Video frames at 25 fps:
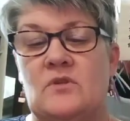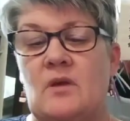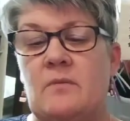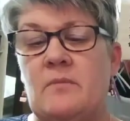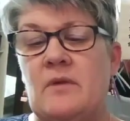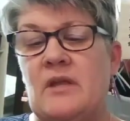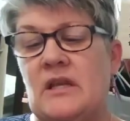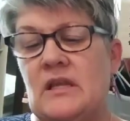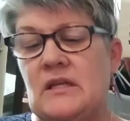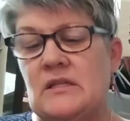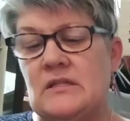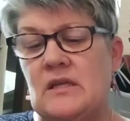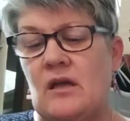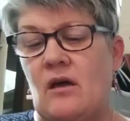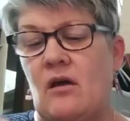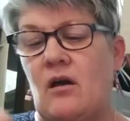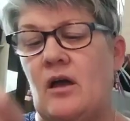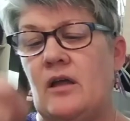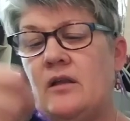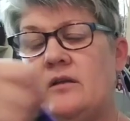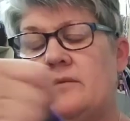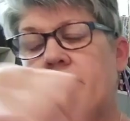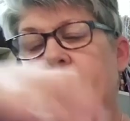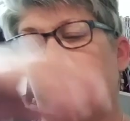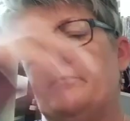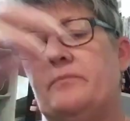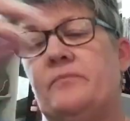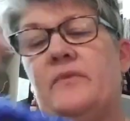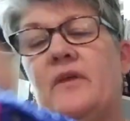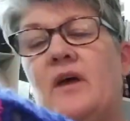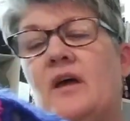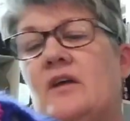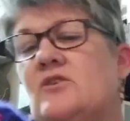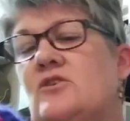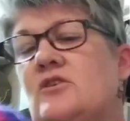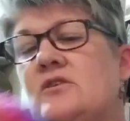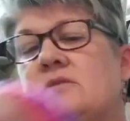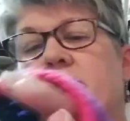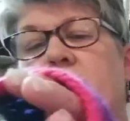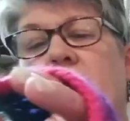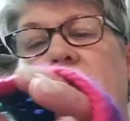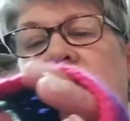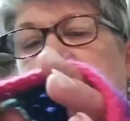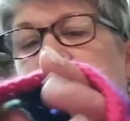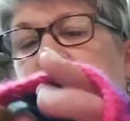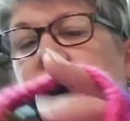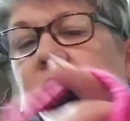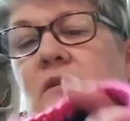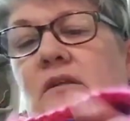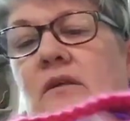So, I mean, I just
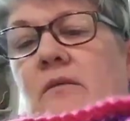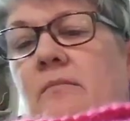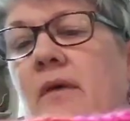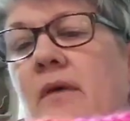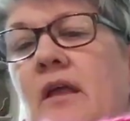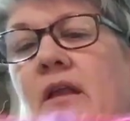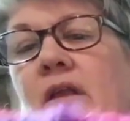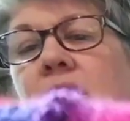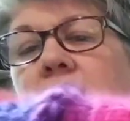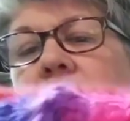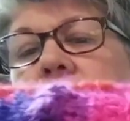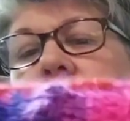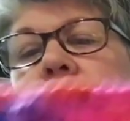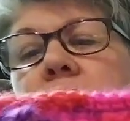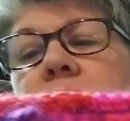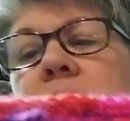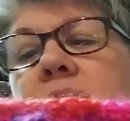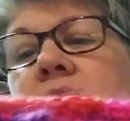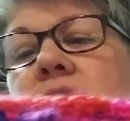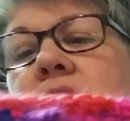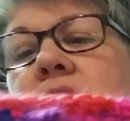basically made it up.